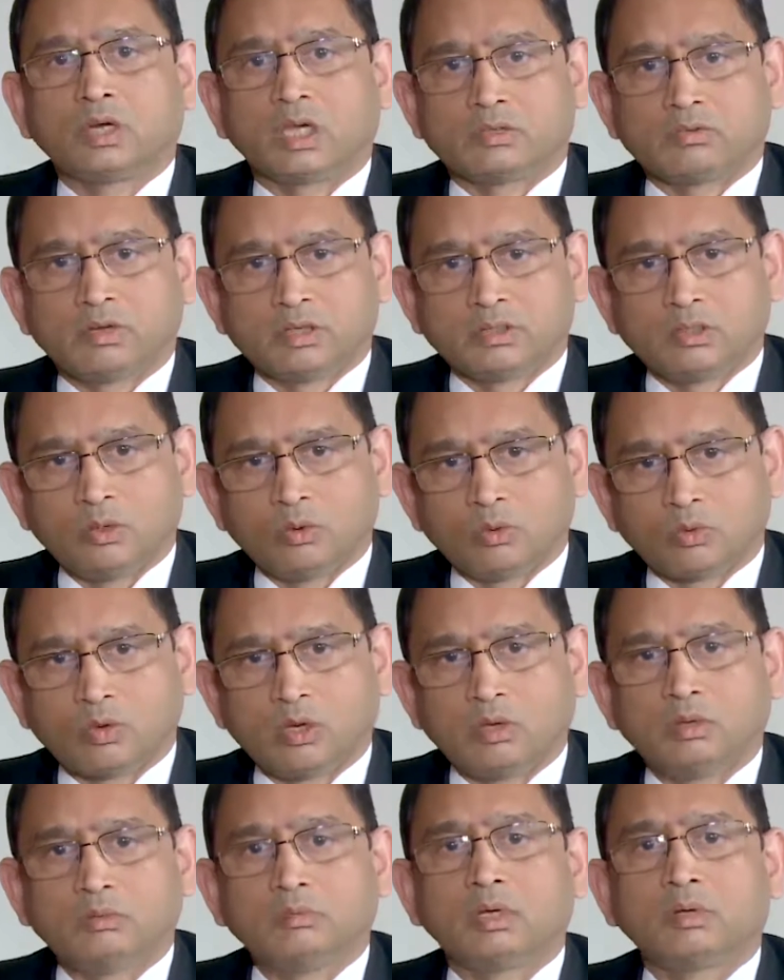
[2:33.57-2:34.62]
as well as the
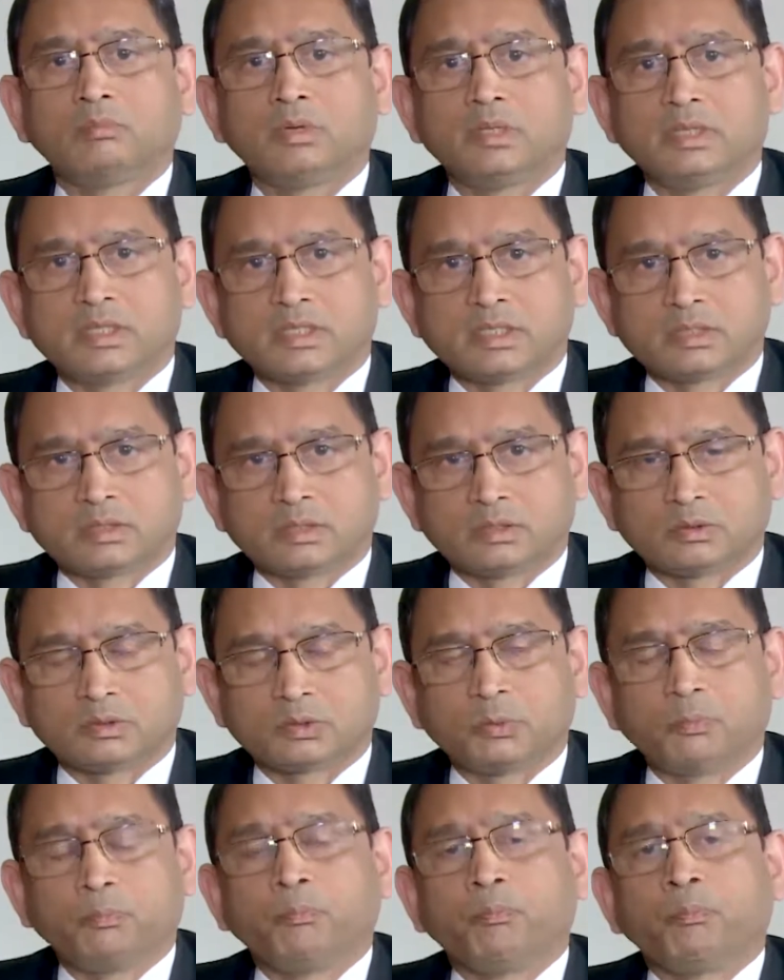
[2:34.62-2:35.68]
local businesses
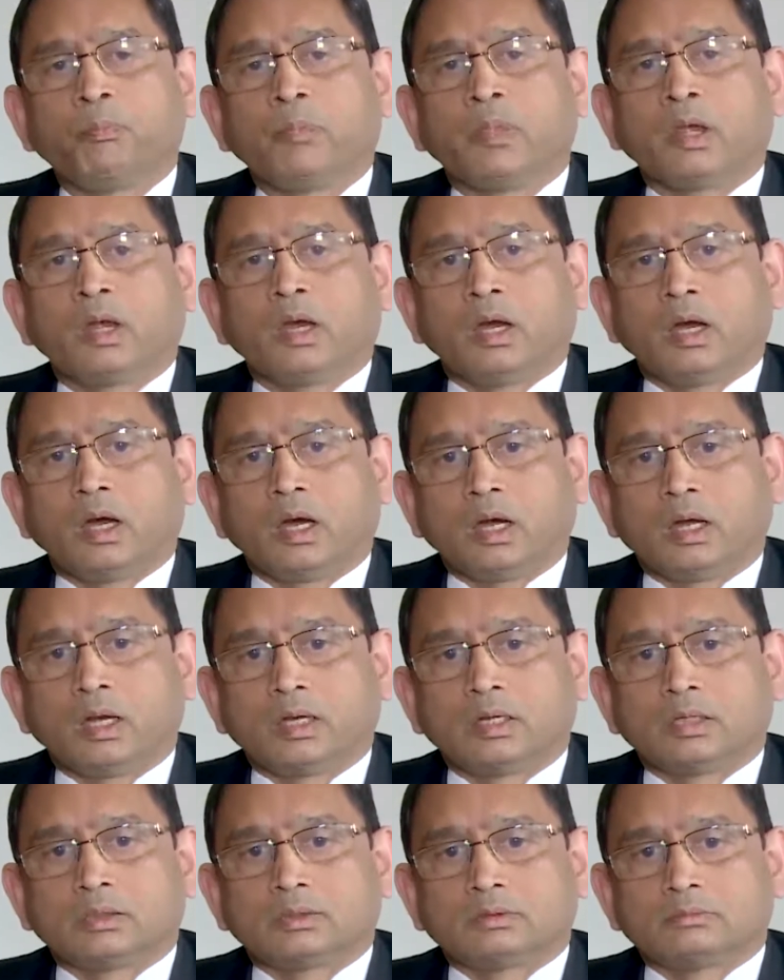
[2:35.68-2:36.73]
also.
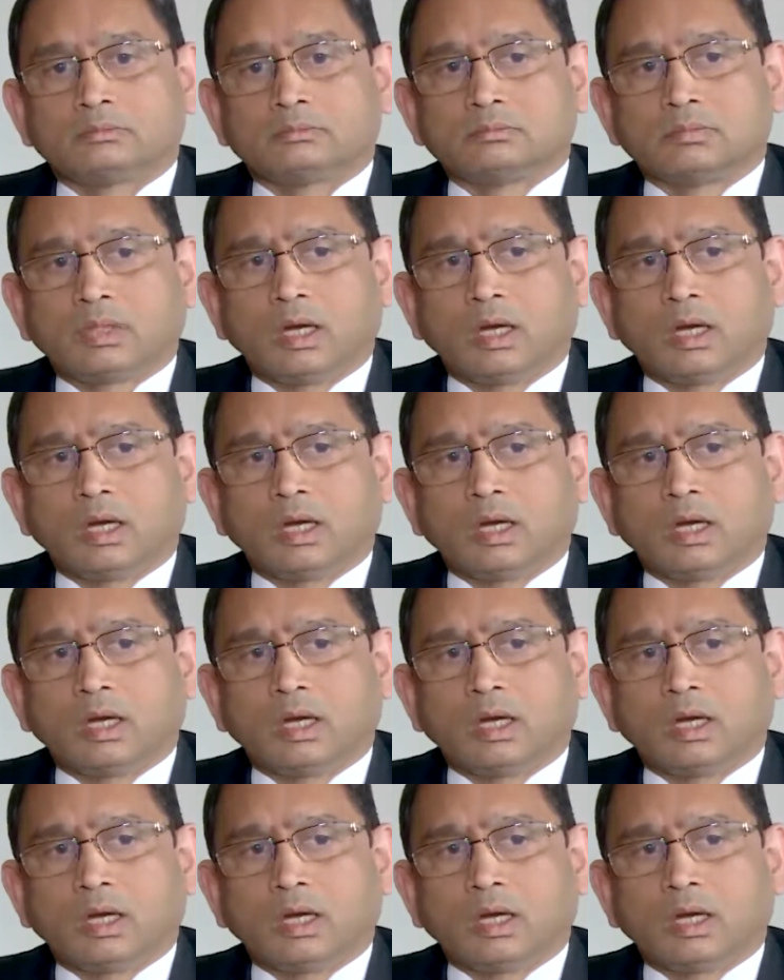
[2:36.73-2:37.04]
And